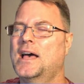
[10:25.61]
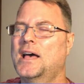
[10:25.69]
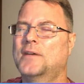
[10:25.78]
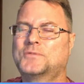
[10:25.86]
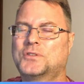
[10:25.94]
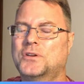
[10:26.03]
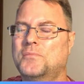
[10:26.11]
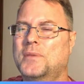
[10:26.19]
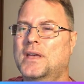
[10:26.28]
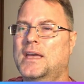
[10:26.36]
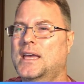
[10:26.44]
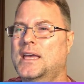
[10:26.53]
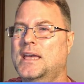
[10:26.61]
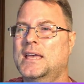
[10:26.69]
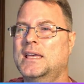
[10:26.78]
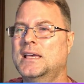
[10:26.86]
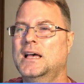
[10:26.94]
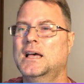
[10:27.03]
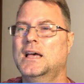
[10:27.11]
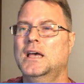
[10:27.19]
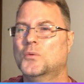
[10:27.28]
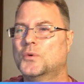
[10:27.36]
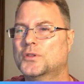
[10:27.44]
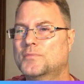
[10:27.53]
With my life laid
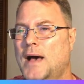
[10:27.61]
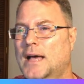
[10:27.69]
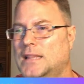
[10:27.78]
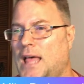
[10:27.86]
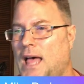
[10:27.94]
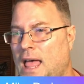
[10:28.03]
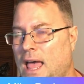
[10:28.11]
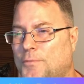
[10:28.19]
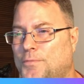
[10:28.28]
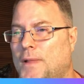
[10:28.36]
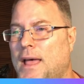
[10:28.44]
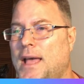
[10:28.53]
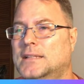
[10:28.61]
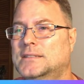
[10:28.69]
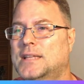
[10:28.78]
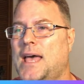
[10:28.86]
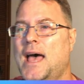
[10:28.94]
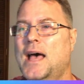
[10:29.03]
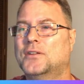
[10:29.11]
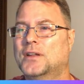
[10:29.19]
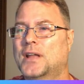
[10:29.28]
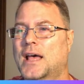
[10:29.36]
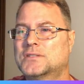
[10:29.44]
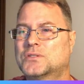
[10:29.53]
down, I surrender
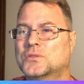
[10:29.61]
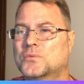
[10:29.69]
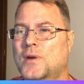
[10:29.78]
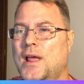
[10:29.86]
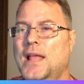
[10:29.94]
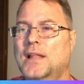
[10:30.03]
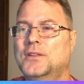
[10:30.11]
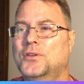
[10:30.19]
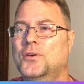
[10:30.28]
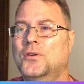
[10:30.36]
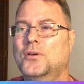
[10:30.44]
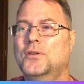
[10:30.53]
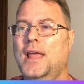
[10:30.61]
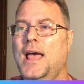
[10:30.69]
now. I give you.